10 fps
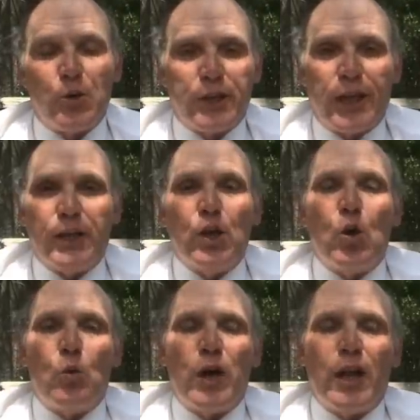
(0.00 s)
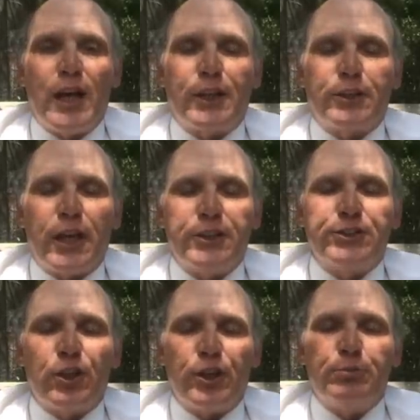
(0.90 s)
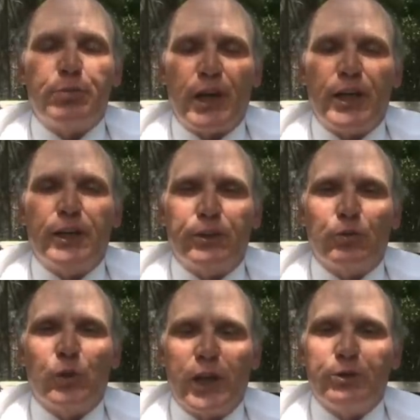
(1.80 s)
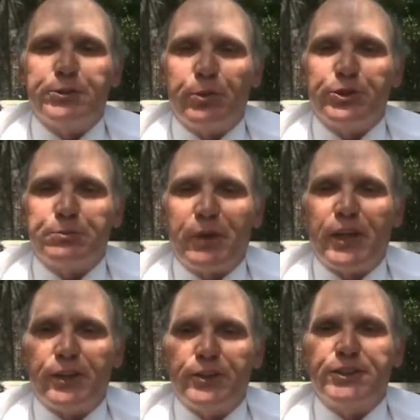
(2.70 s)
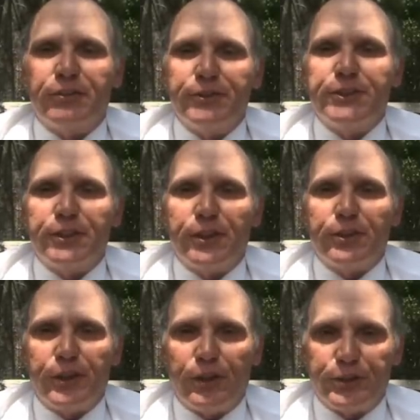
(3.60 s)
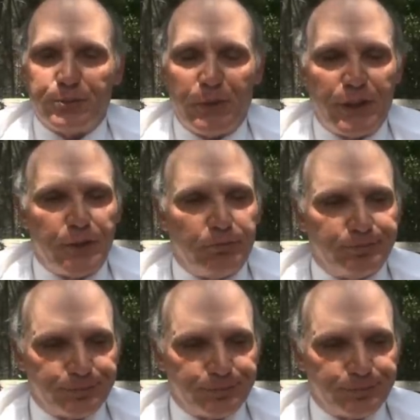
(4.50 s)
Okay, well, I started paying what I was supposed to pay, the $1,700 a month.